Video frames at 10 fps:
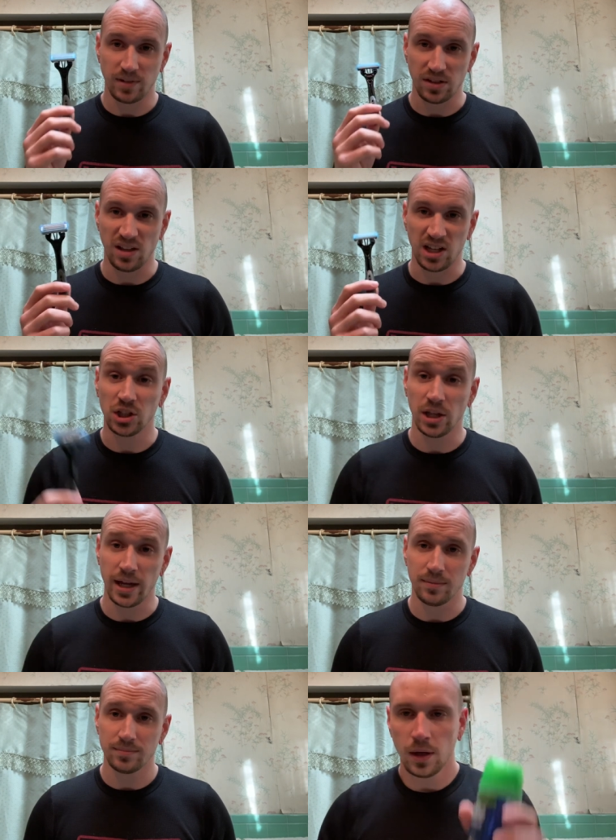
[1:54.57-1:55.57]
it's not
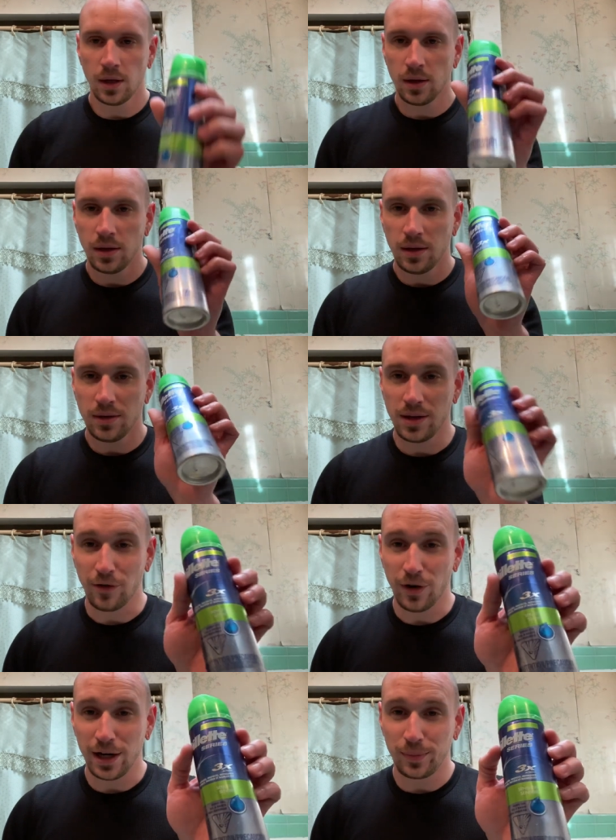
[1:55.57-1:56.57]
Gillette. The
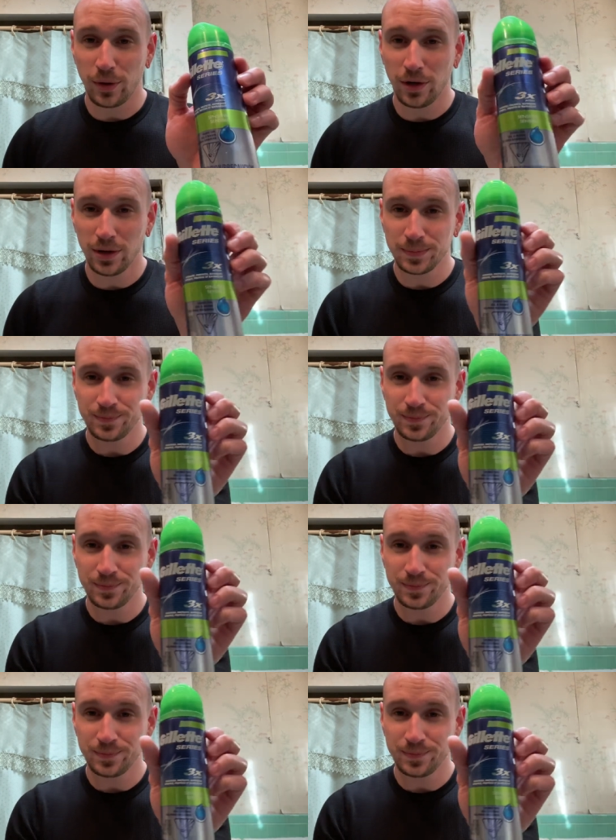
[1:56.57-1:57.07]
ironic part,